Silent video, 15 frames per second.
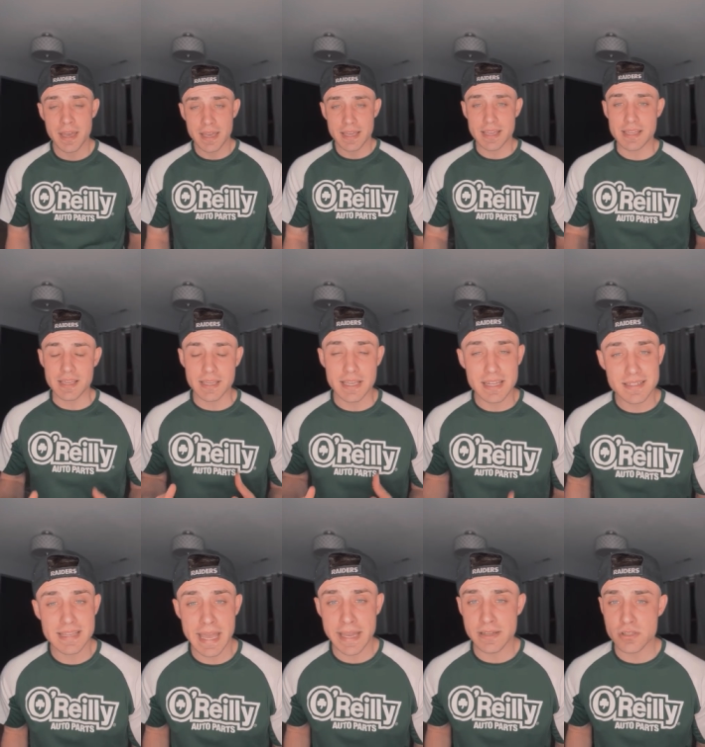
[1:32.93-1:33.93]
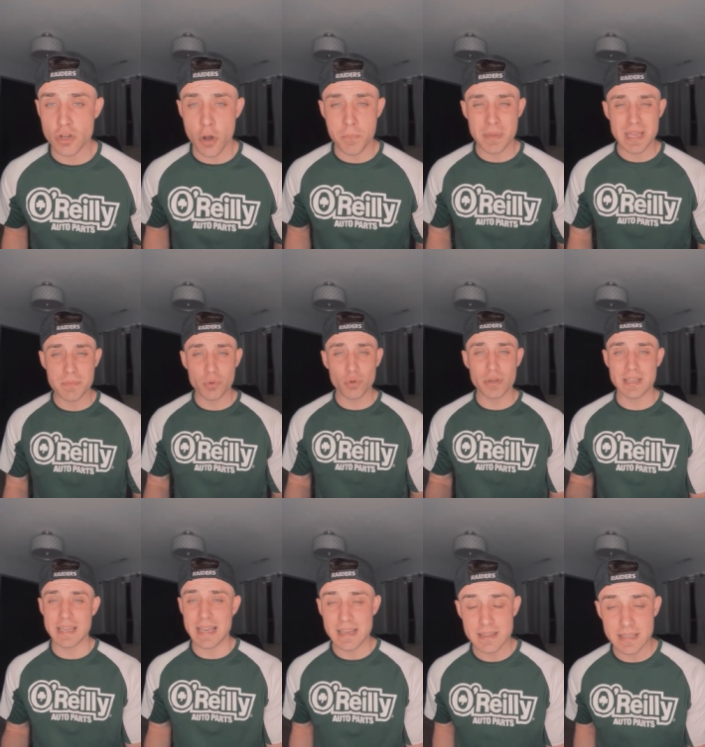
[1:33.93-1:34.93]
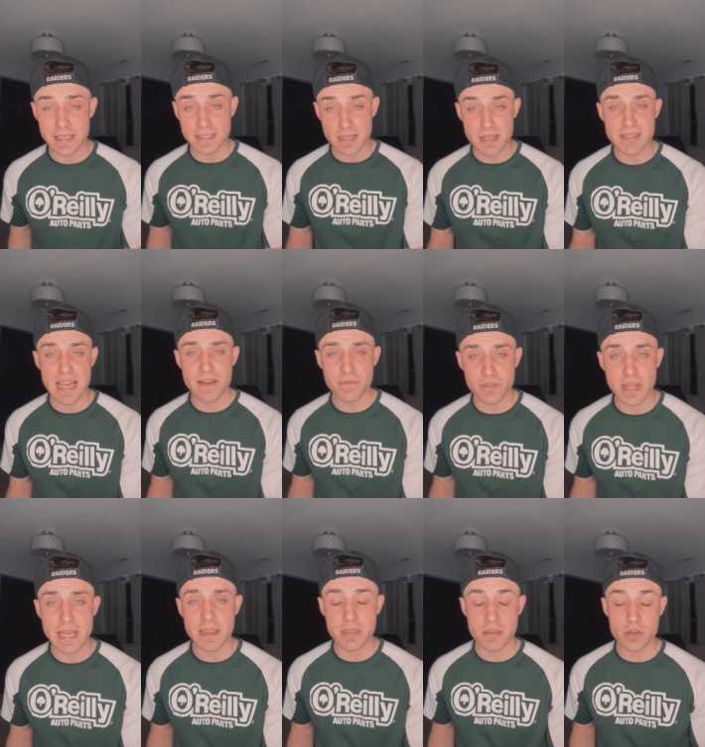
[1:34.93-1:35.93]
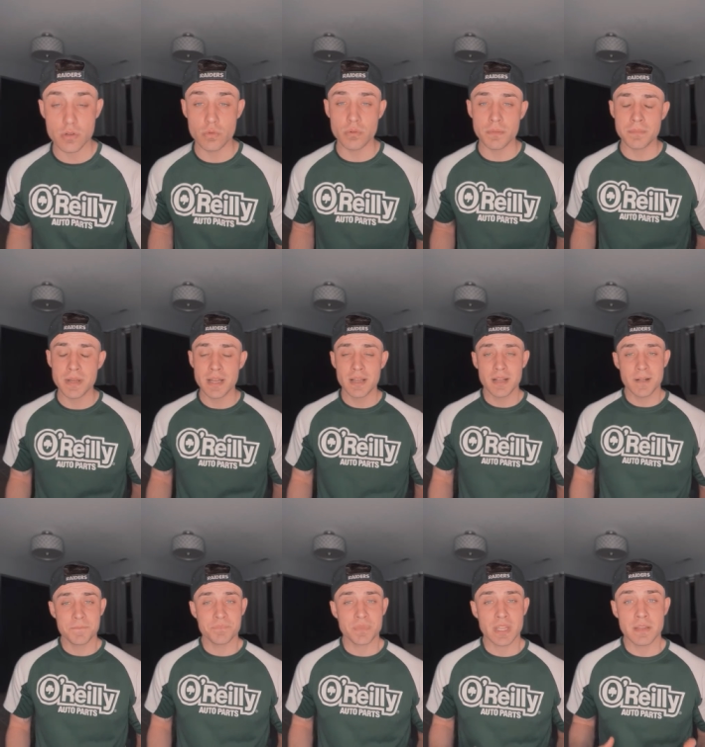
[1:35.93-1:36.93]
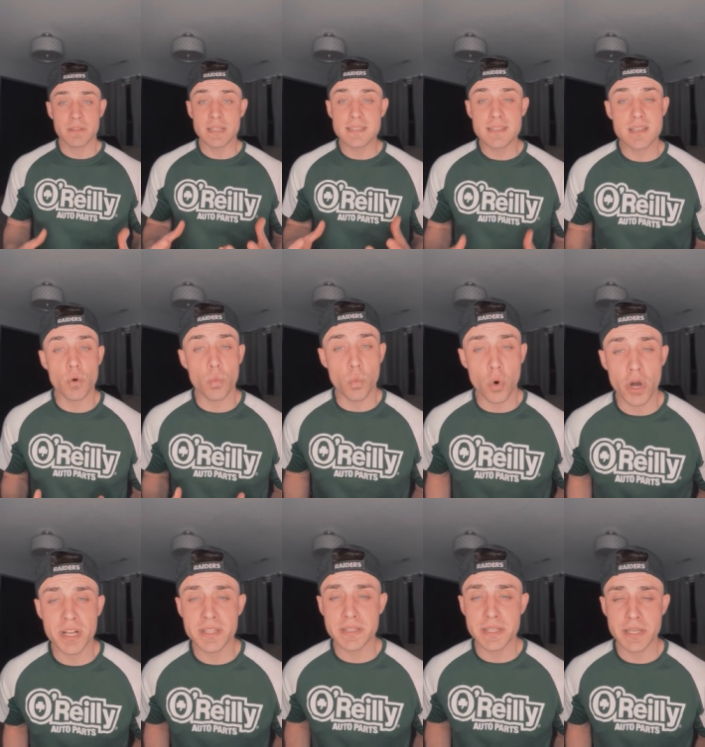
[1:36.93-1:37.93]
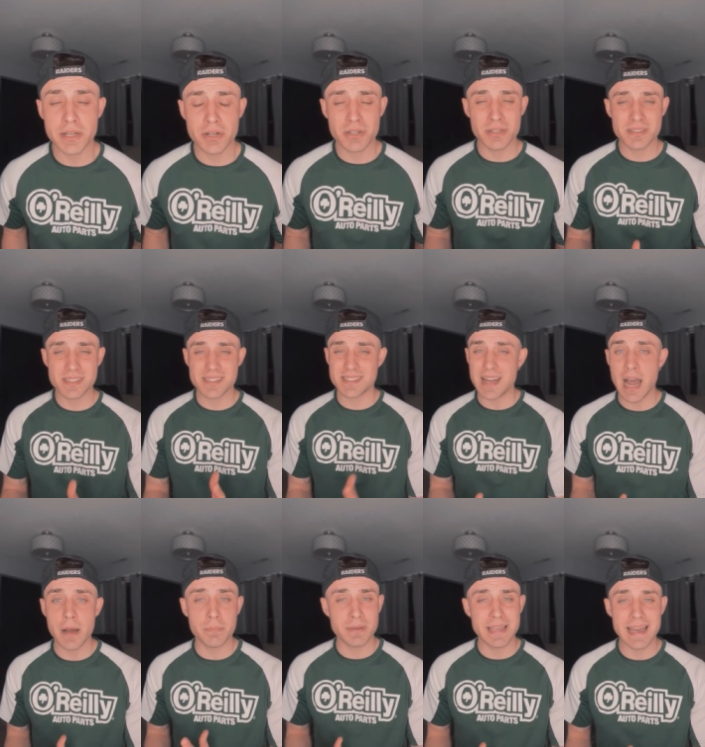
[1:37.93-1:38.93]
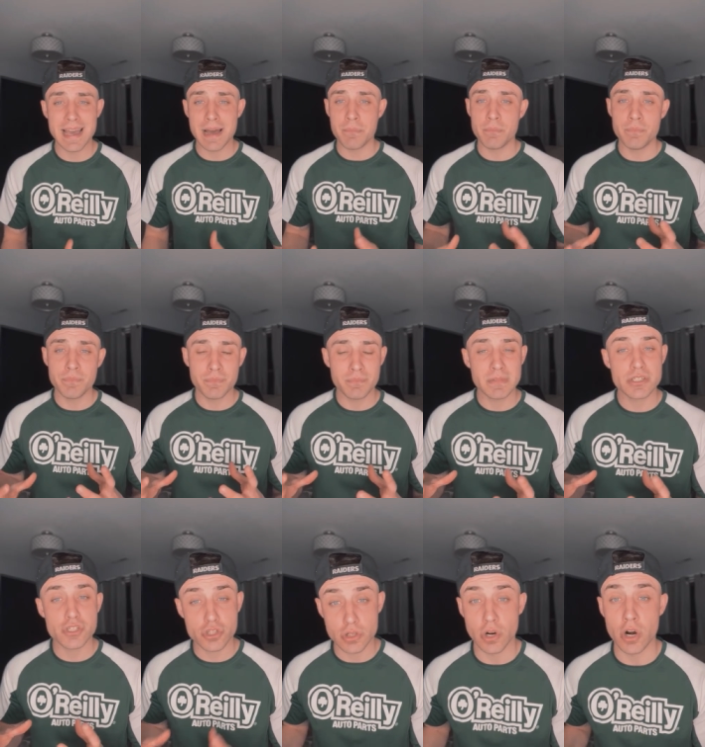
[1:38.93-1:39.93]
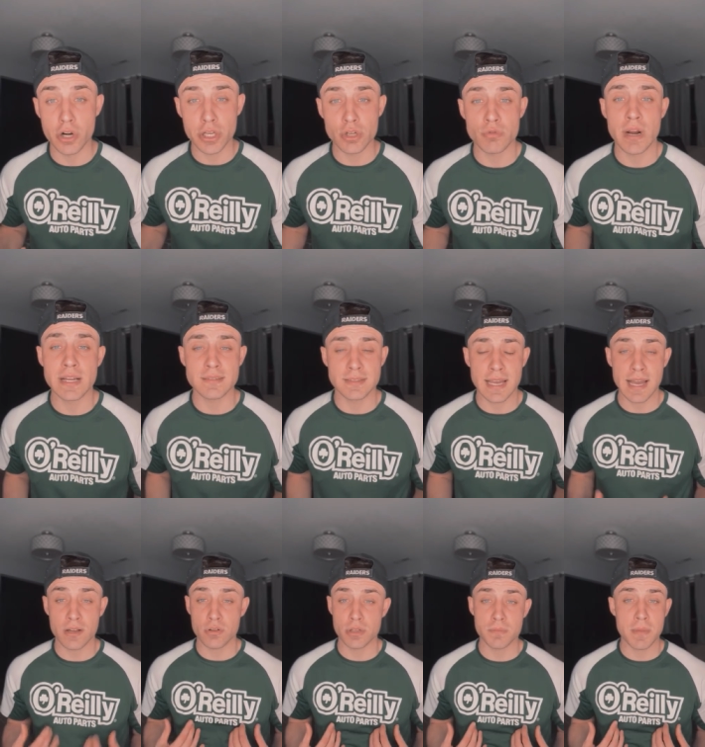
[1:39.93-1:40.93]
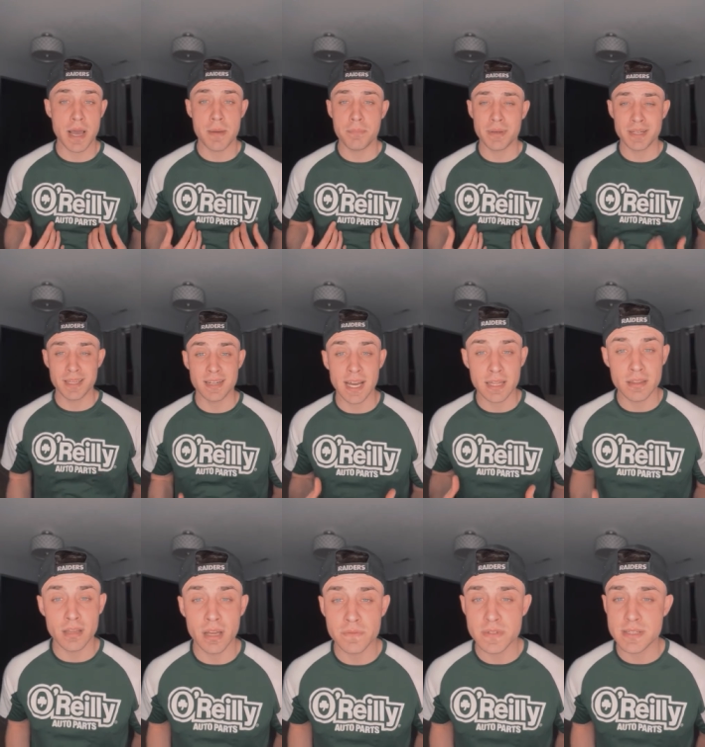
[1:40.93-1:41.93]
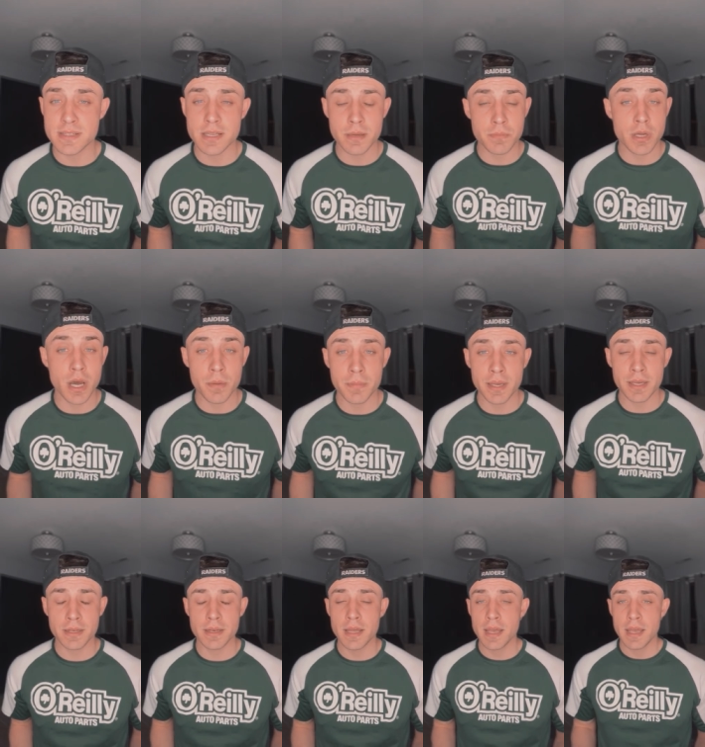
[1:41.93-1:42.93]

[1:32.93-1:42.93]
He can get his hands on people. He, he does have length to him. This is a one-year stopgap starting right tackle, in my opinion. I'd love to see him come in